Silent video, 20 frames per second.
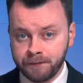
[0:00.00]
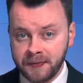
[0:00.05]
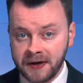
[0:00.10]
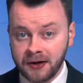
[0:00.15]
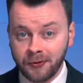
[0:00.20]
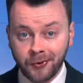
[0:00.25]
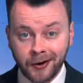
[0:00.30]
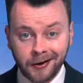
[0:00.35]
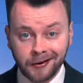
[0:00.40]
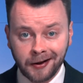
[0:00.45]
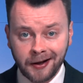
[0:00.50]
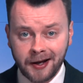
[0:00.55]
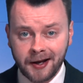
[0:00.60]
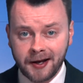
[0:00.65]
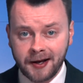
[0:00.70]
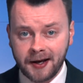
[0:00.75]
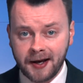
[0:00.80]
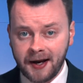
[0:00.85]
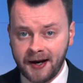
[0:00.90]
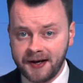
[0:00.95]
Meanwhile,
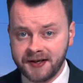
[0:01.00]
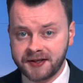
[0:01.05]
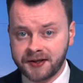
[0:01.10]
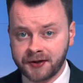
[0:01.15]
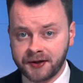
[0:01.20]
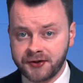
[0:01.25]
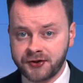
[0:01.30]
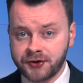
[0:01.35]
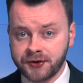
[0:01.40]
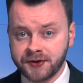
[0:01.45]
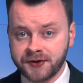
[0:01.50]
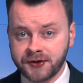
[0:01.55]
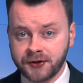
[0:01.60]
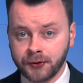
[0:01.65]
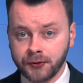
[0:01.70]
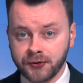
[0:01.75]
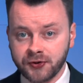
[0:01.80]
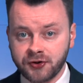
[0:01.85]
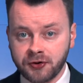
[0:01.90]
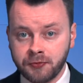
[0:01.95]
eight Christian
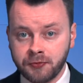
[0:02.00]
schools